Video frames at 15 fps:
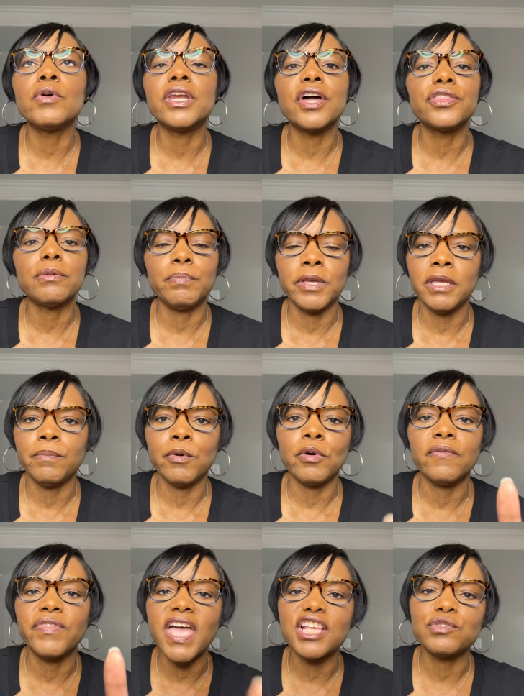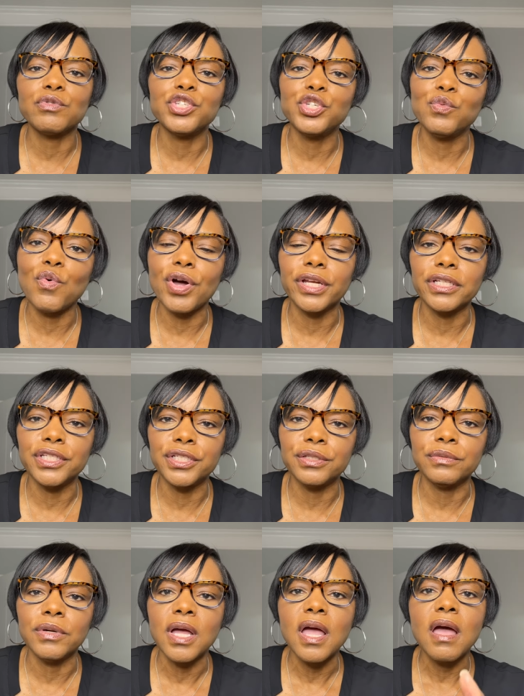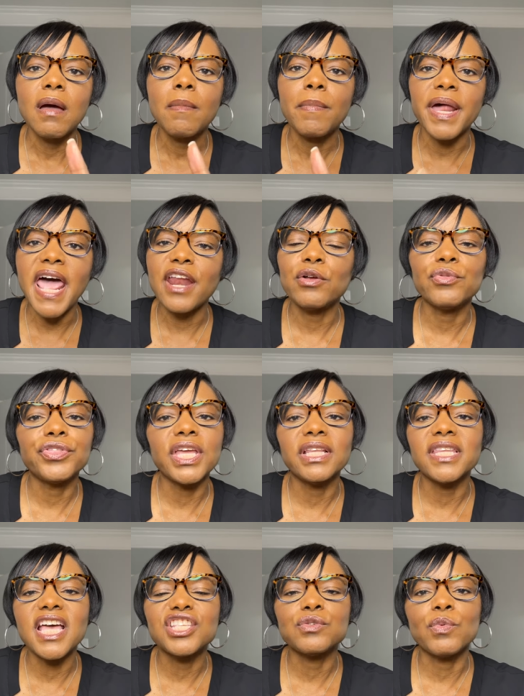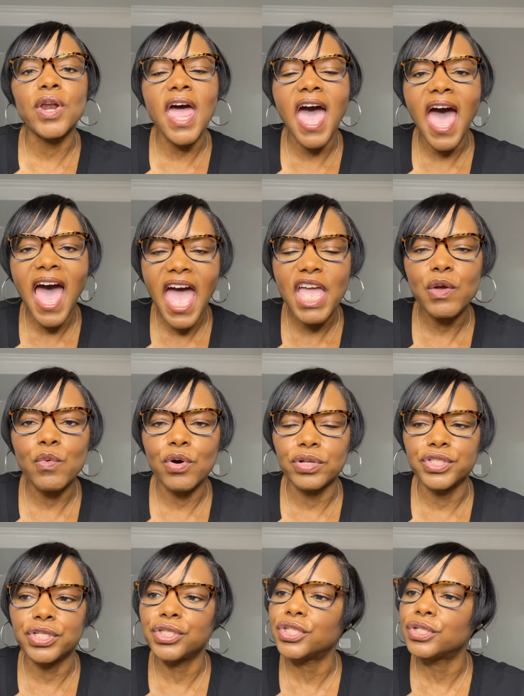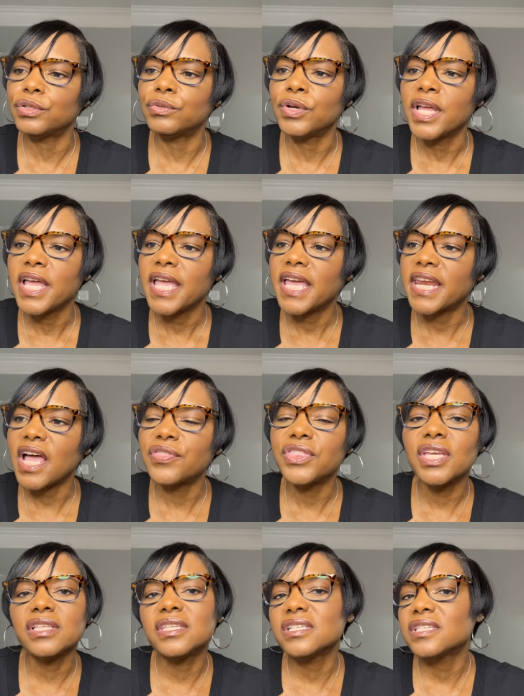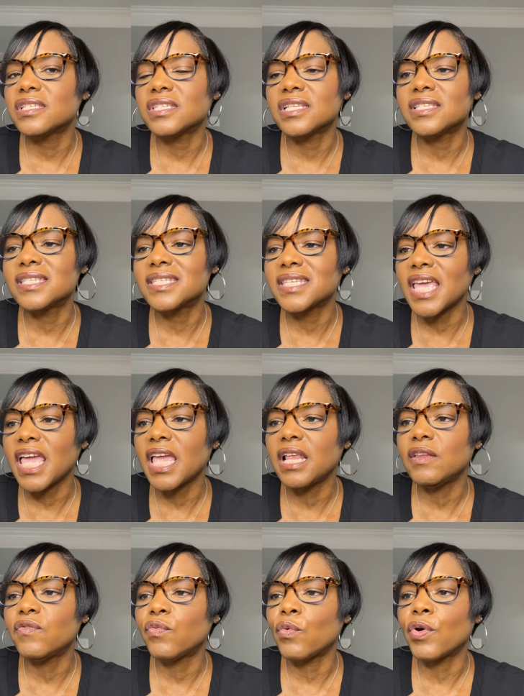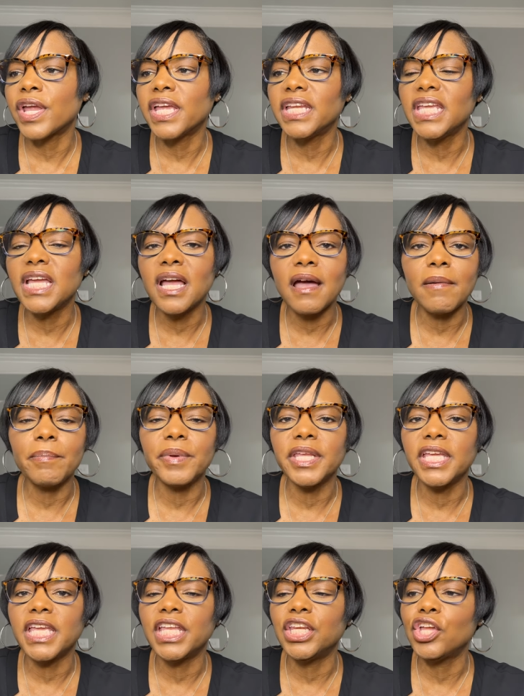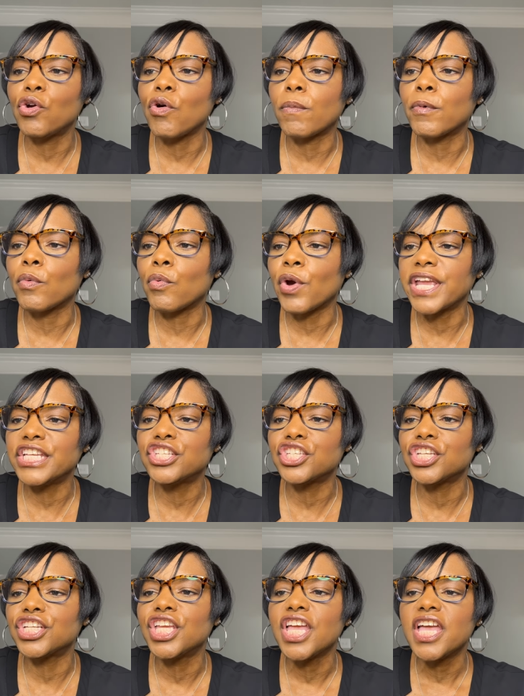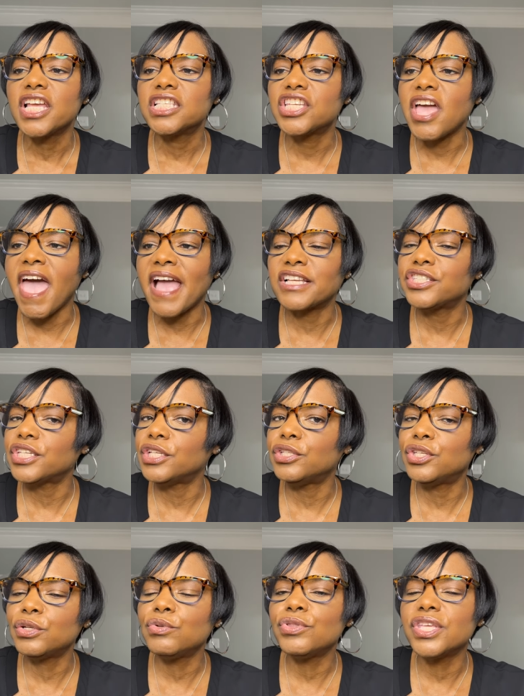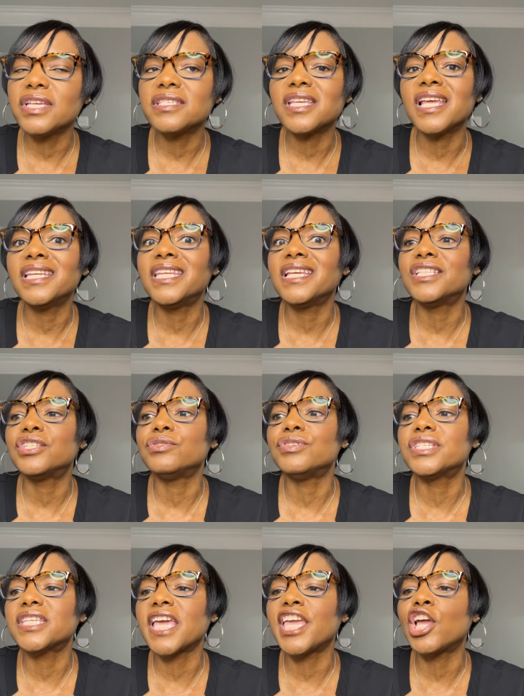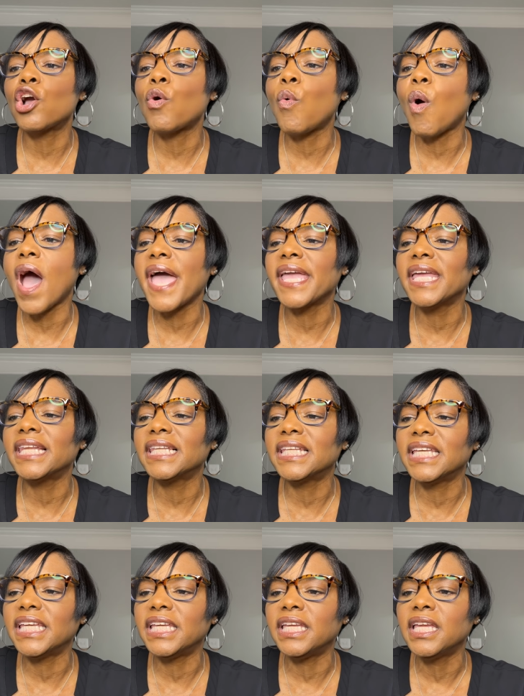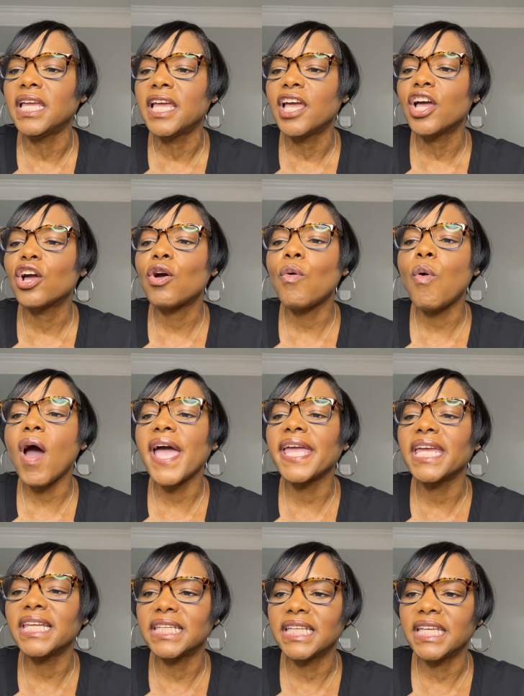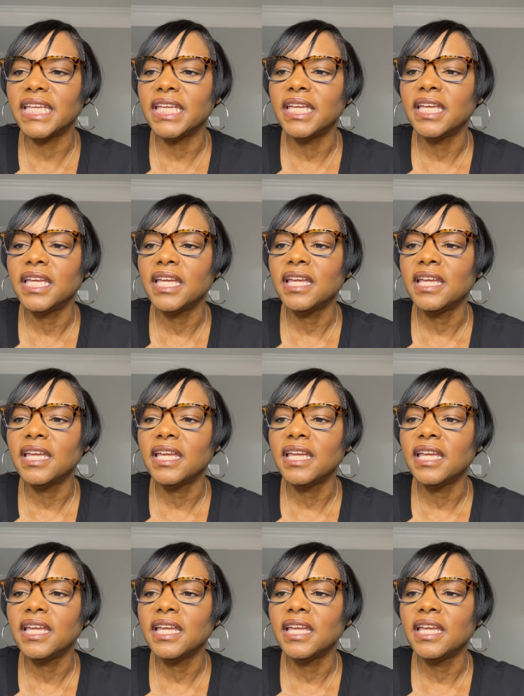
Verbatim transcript: with other people if that's what you want to do, but I don't think that's what I want to do. And I think this is insane for any company, any corporation to actually do this and then to say quietly, quietly,